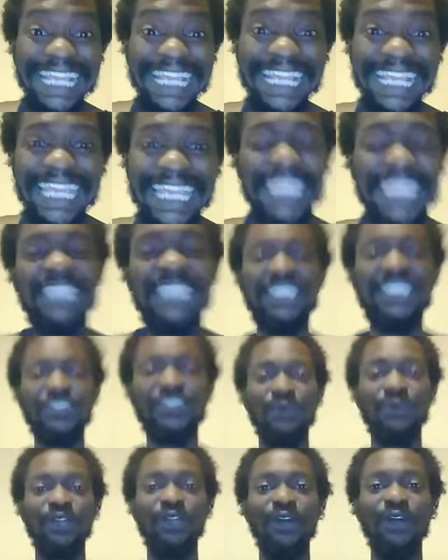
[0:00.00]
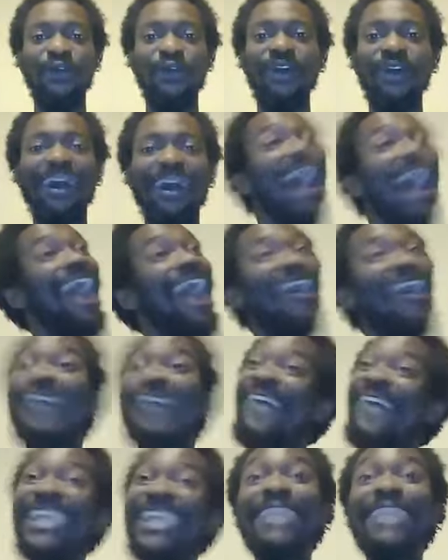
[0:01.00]
And they just going to go,
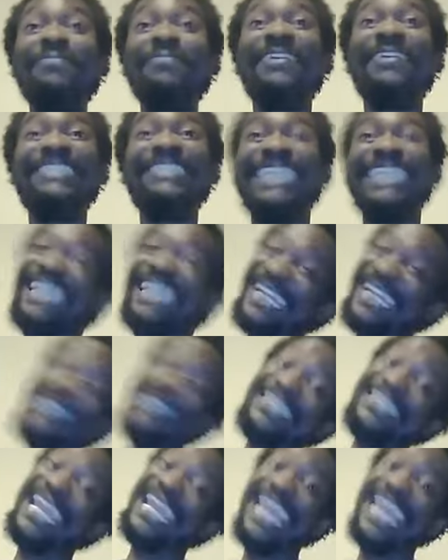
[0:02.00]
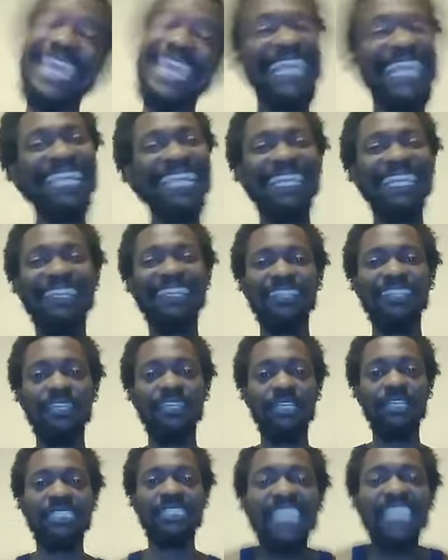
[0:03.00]
oh, I need protein. Okay.
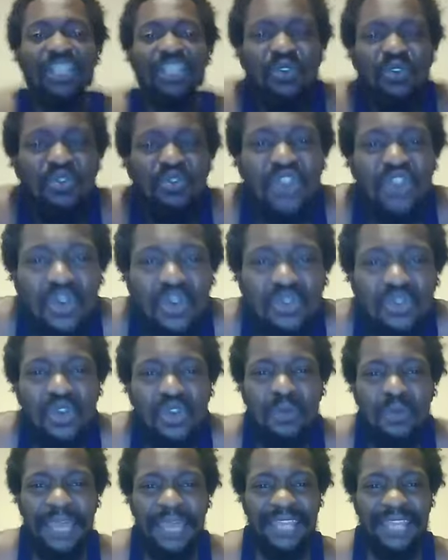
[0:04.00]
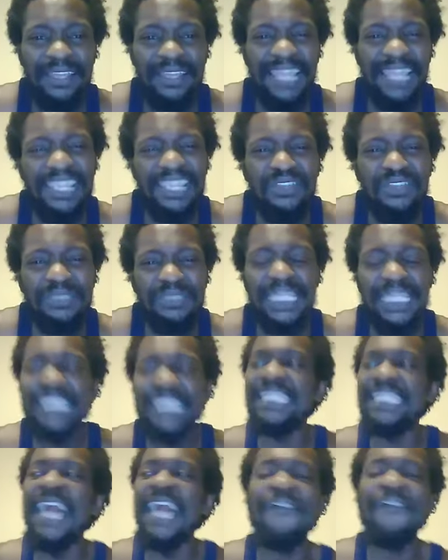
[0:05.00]
Because they don't know no better. Like, you know what I'm saying?
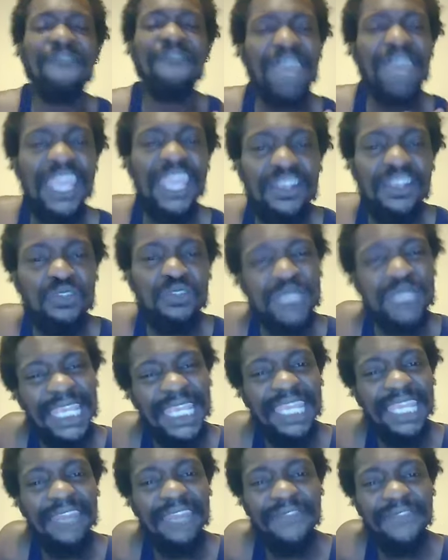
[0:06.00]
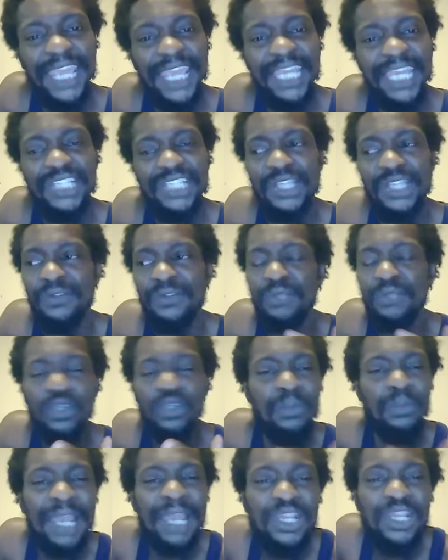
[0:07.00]
It's not fair. You taking advantage of them. Don't
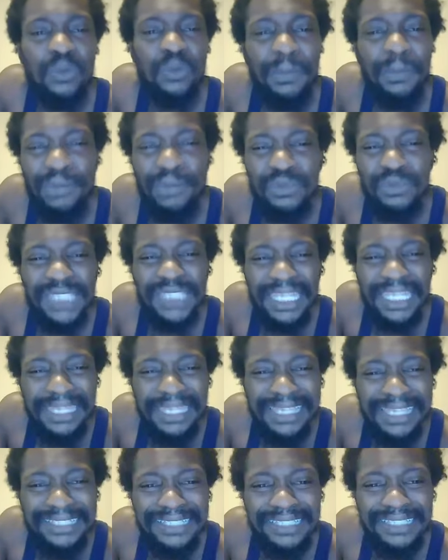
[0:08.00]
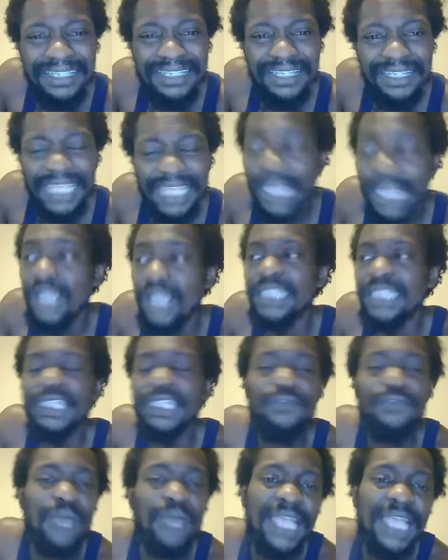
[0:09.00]
nobody know what protein is. Like,
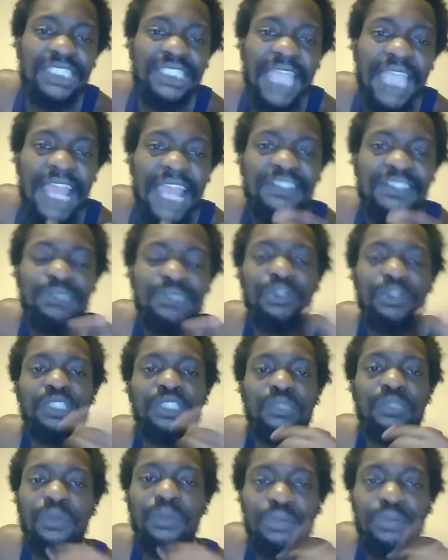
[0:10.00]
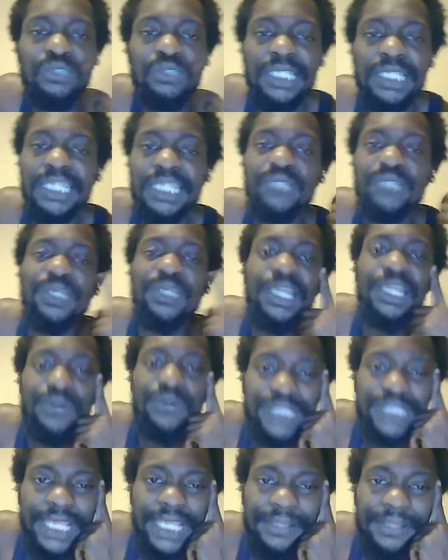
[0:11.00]
honestly, if you ask your average person what protein is, what they
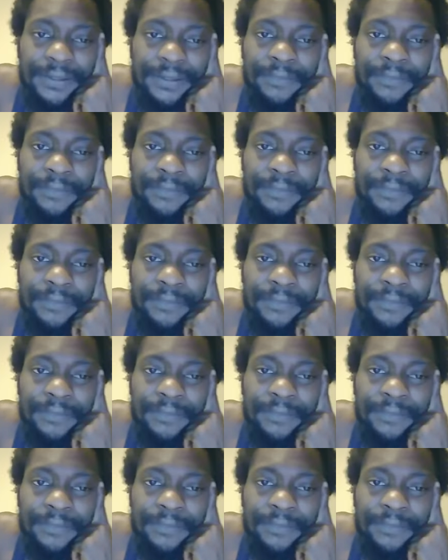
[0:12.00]
going to say?